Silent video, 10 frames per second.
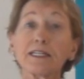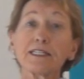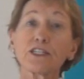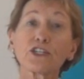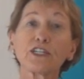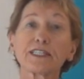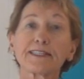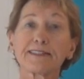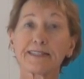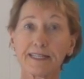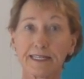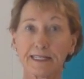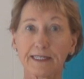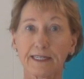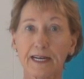additional
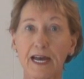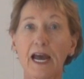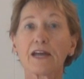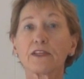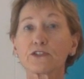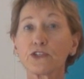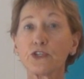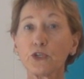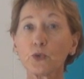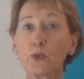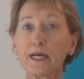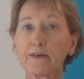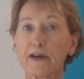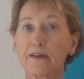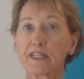C, and there's a new way of
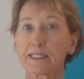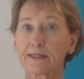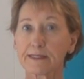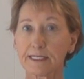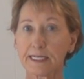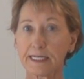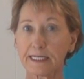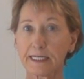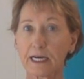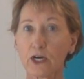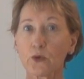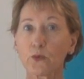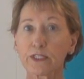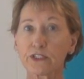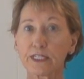having C,
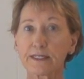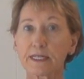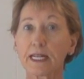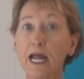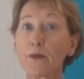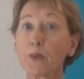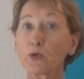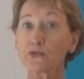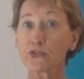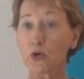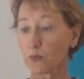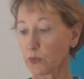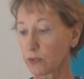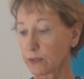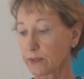which is
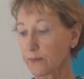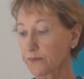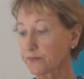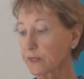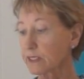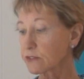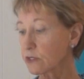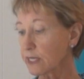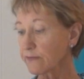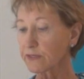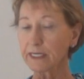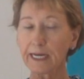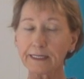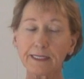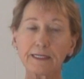liposomal. So they've
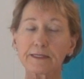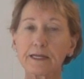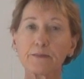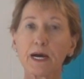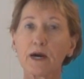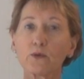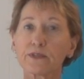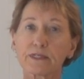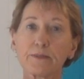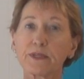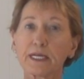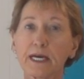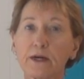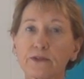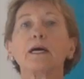connected it somehow with something
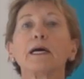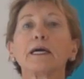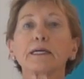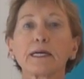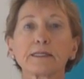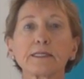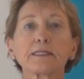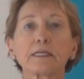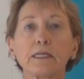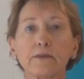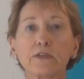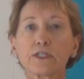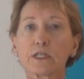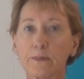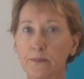else. It gets it delivered
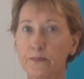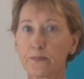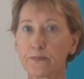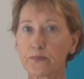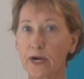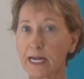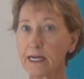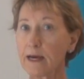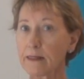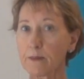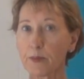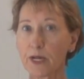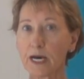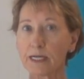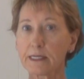to the brain and the
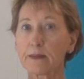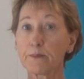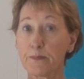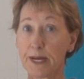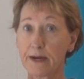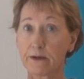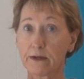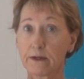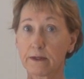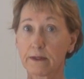blood better.